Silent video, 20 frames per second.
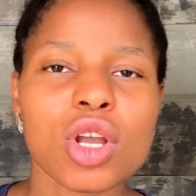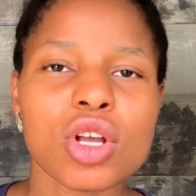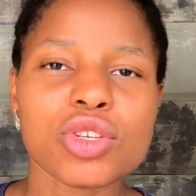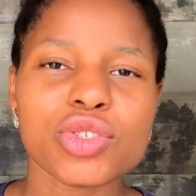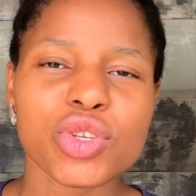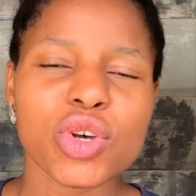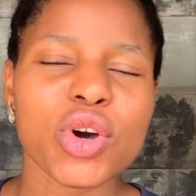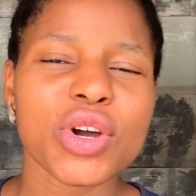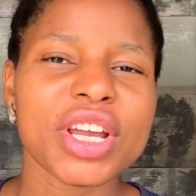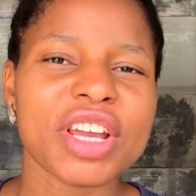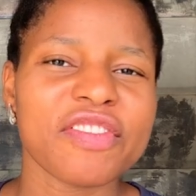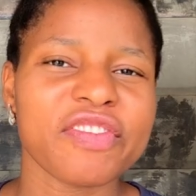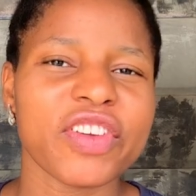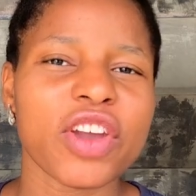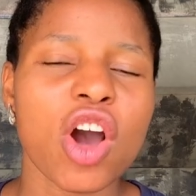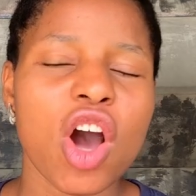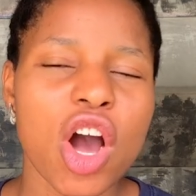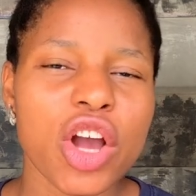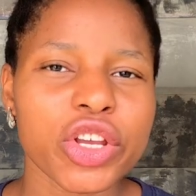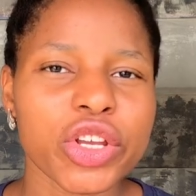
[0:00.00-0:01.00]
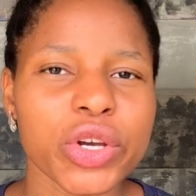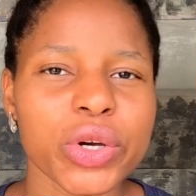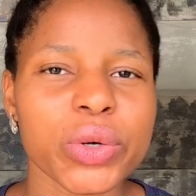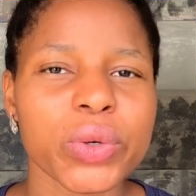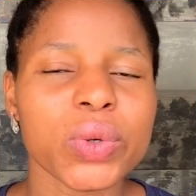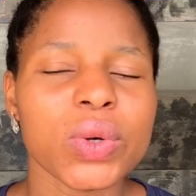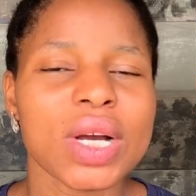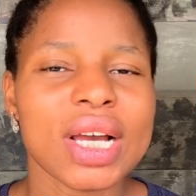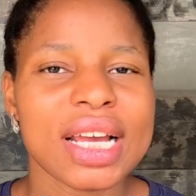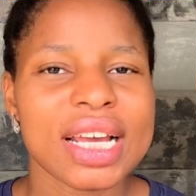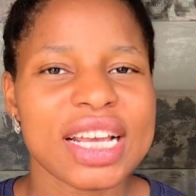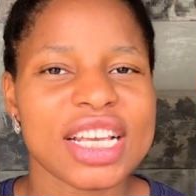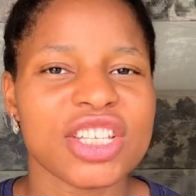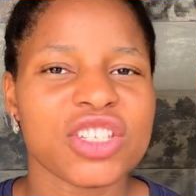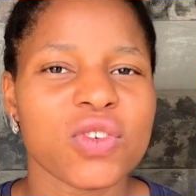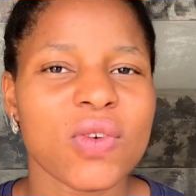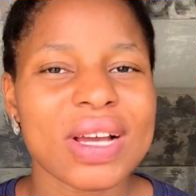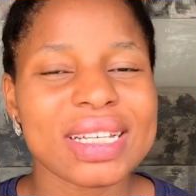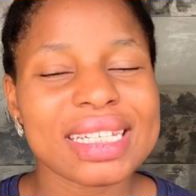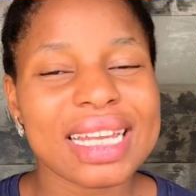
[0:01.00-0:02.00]
So if the oil is
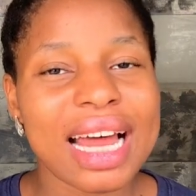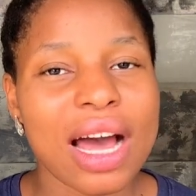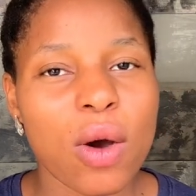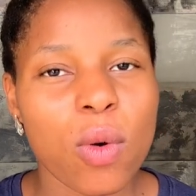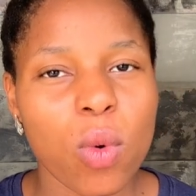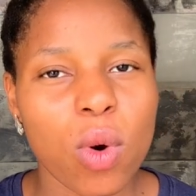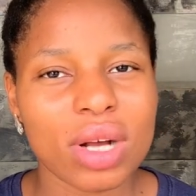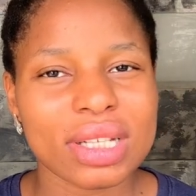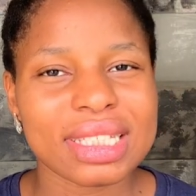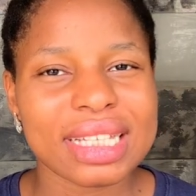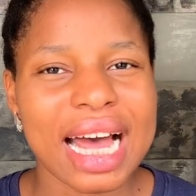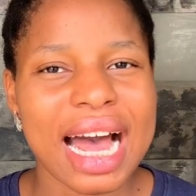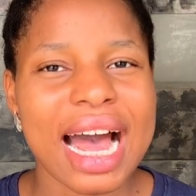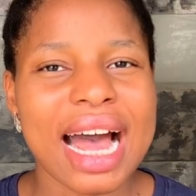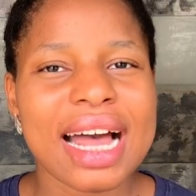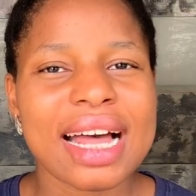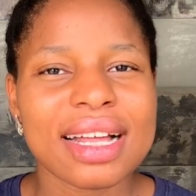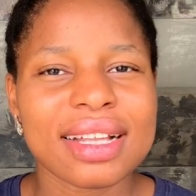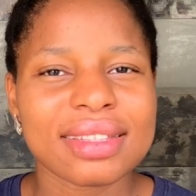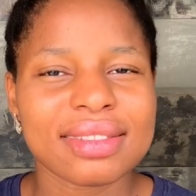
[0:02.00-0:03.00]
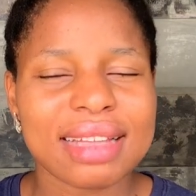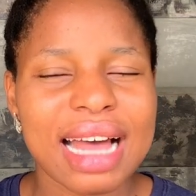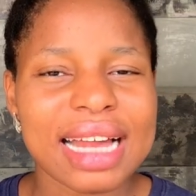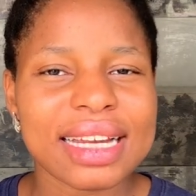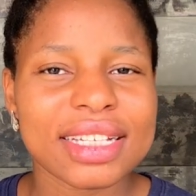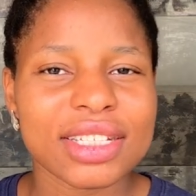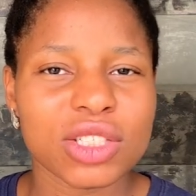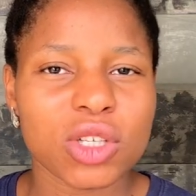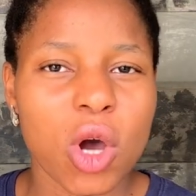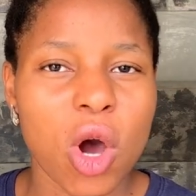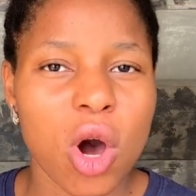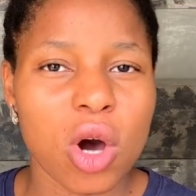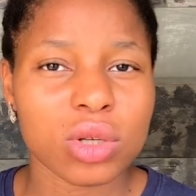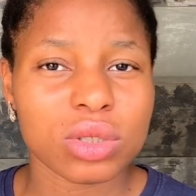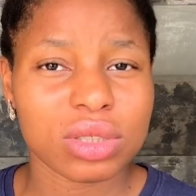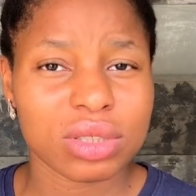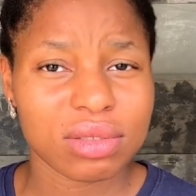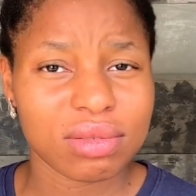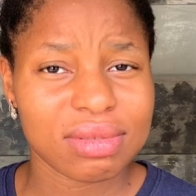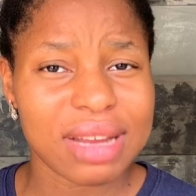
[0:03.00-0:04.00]
greater than water, that
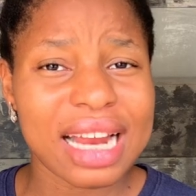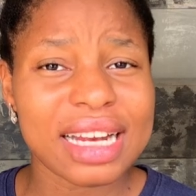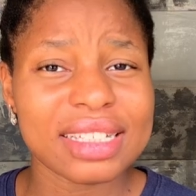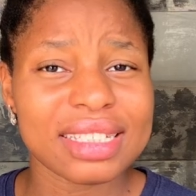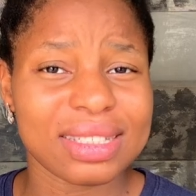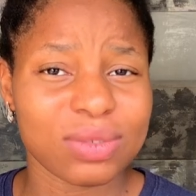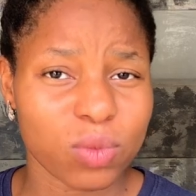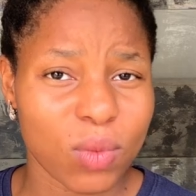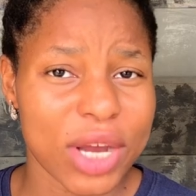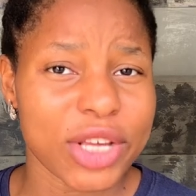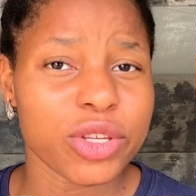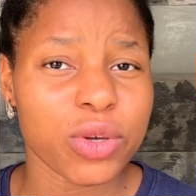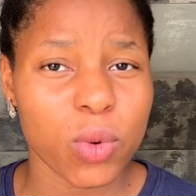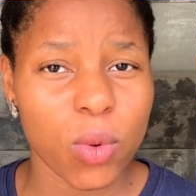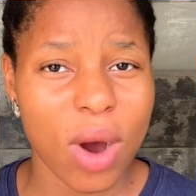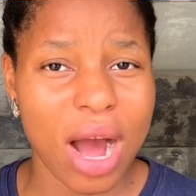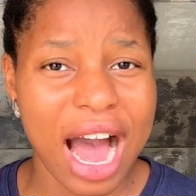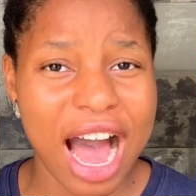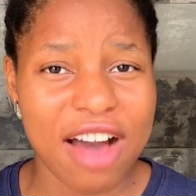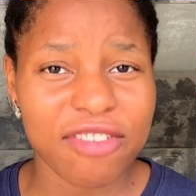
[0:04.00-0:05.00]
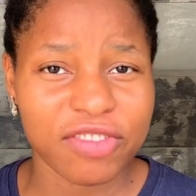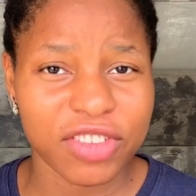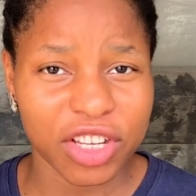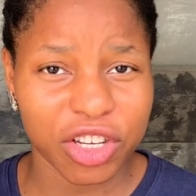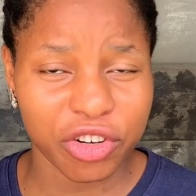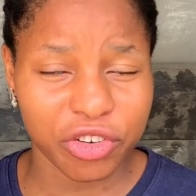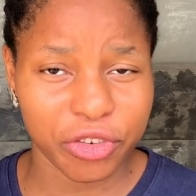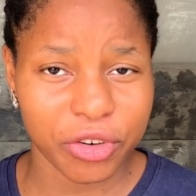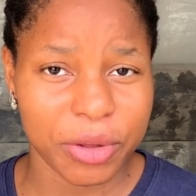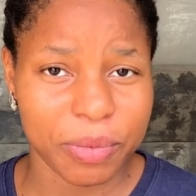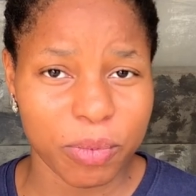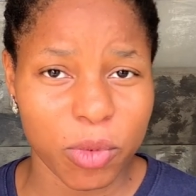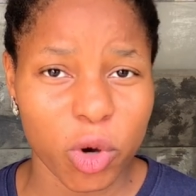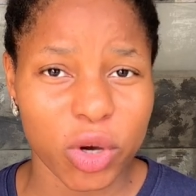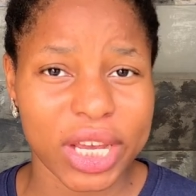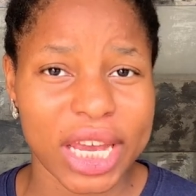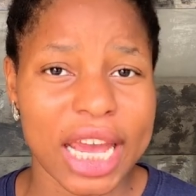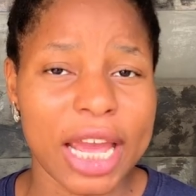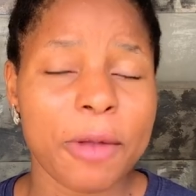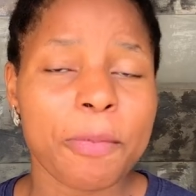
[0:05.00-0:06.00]
is when you have the cream,
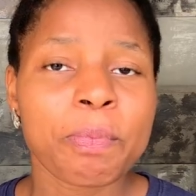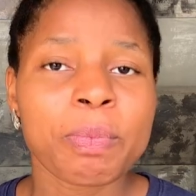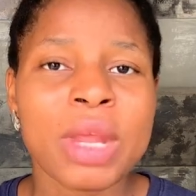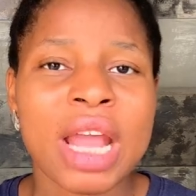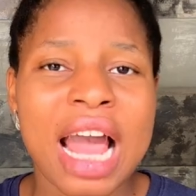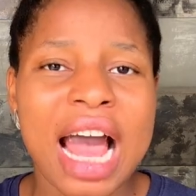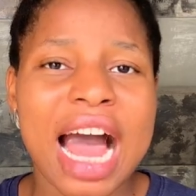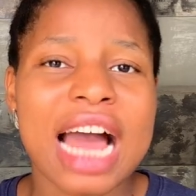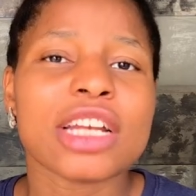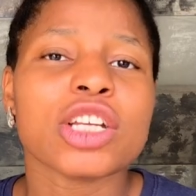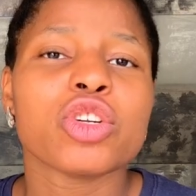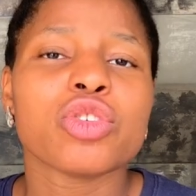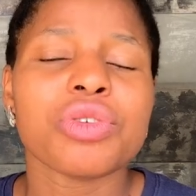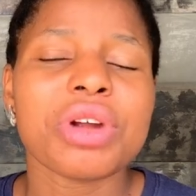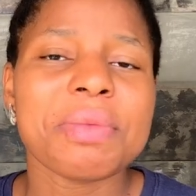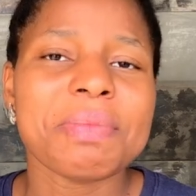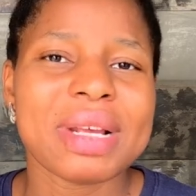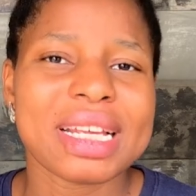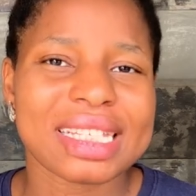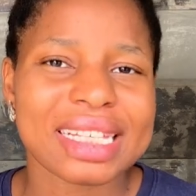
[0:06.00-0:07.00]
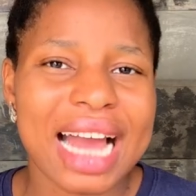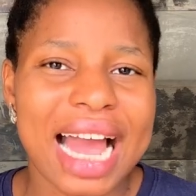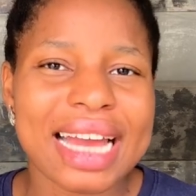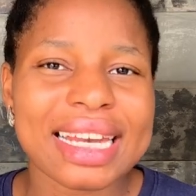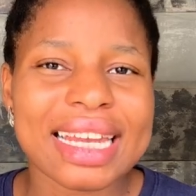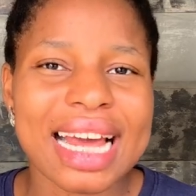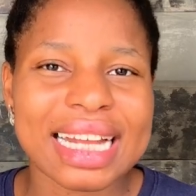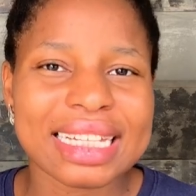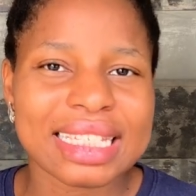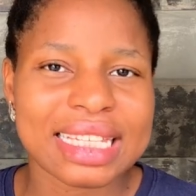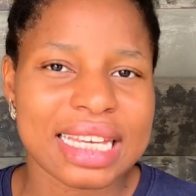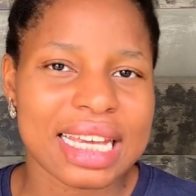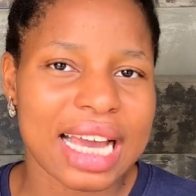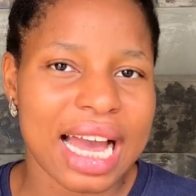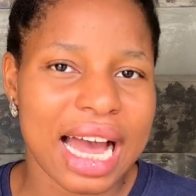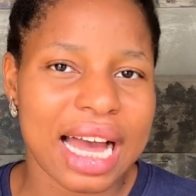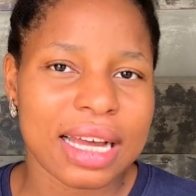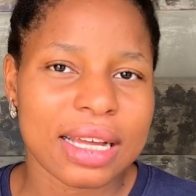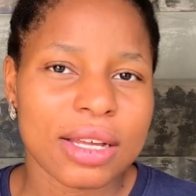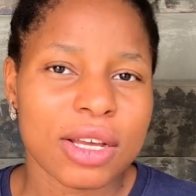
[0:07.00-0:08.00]
okay? And cream is kind of
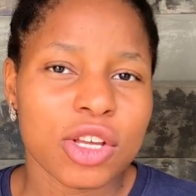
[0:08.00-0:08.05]
thicker.